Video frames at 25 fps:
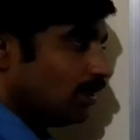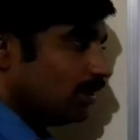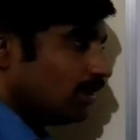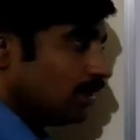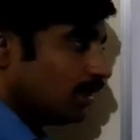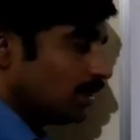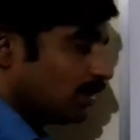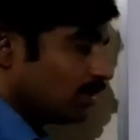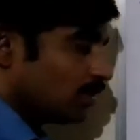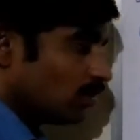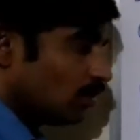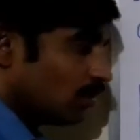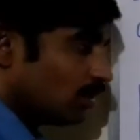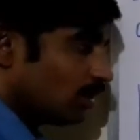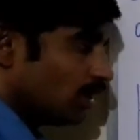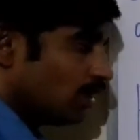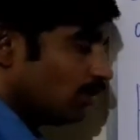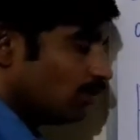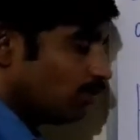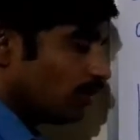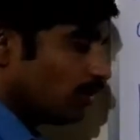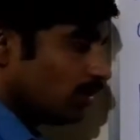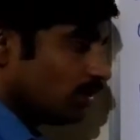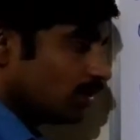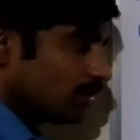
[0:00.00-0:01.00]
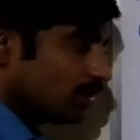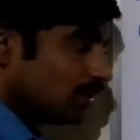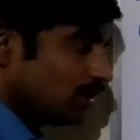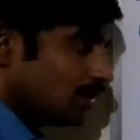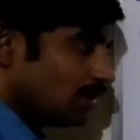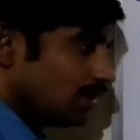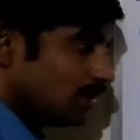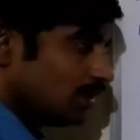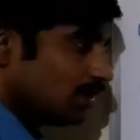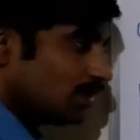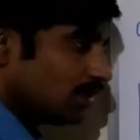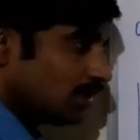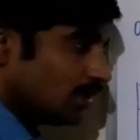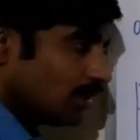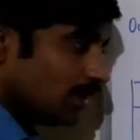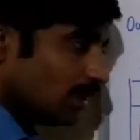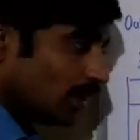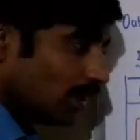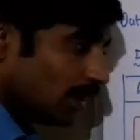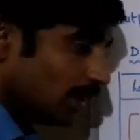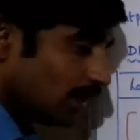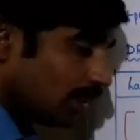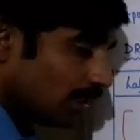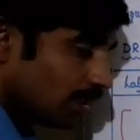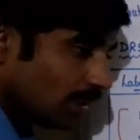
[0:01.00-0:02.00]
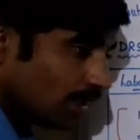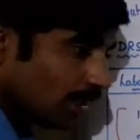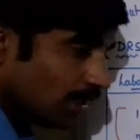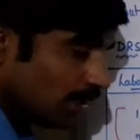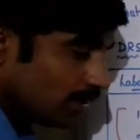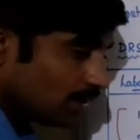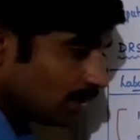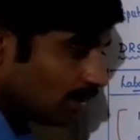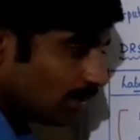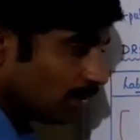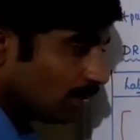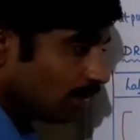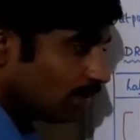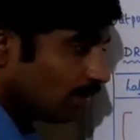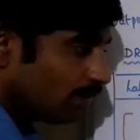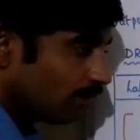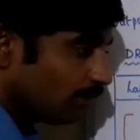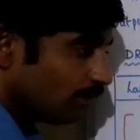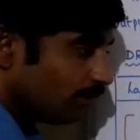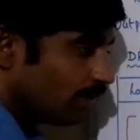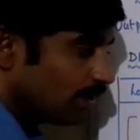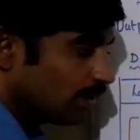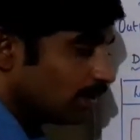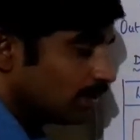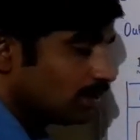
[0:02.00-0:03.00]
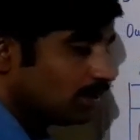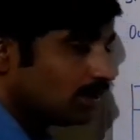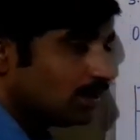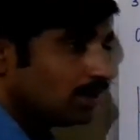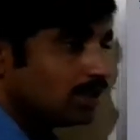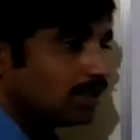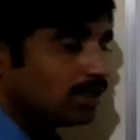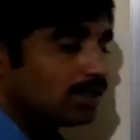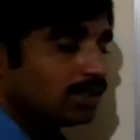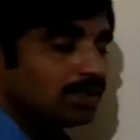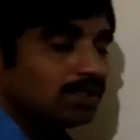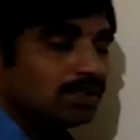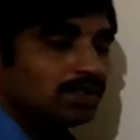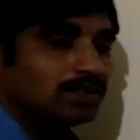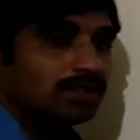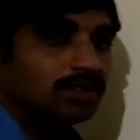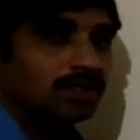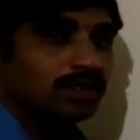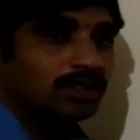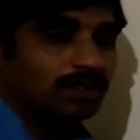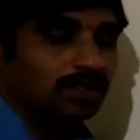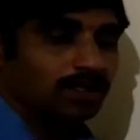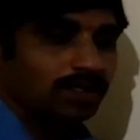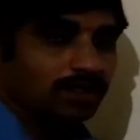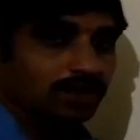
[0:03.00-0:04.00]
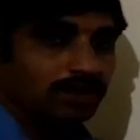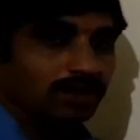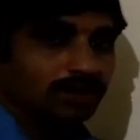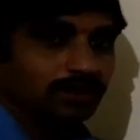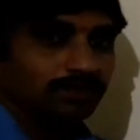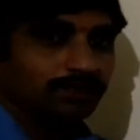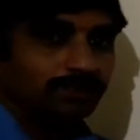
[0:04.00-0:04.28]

the total production is increasing but decreasing rate.